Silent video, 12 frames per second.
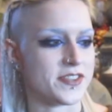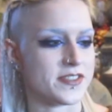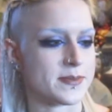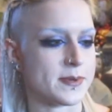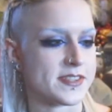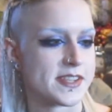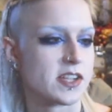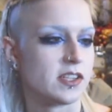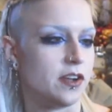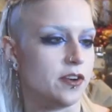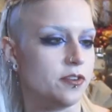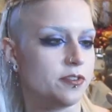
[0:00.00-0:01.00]
It smells like
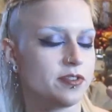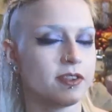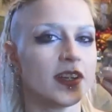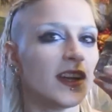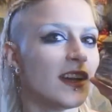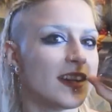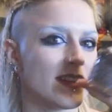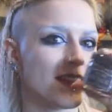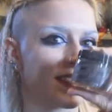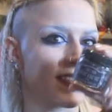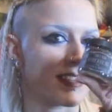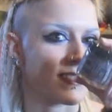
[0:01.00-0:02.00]
clove
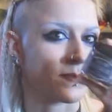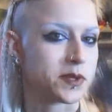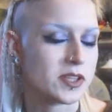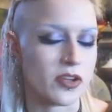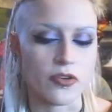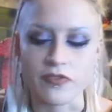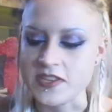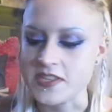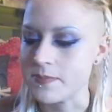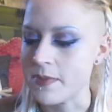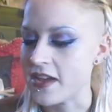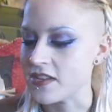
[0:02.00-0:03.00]
got some clovey
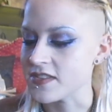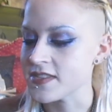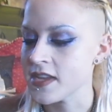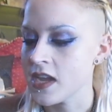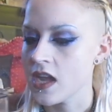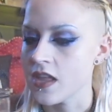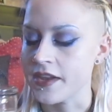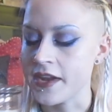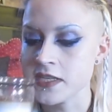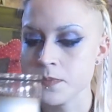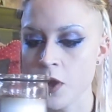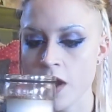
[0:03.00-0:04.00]
smells. The
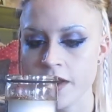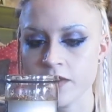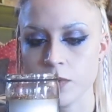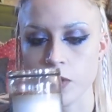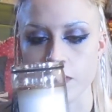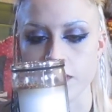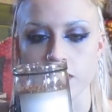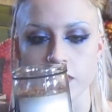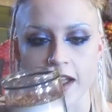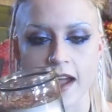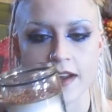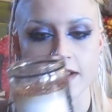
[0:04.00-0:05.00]
next product we're going to
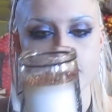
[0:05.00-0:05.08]
look at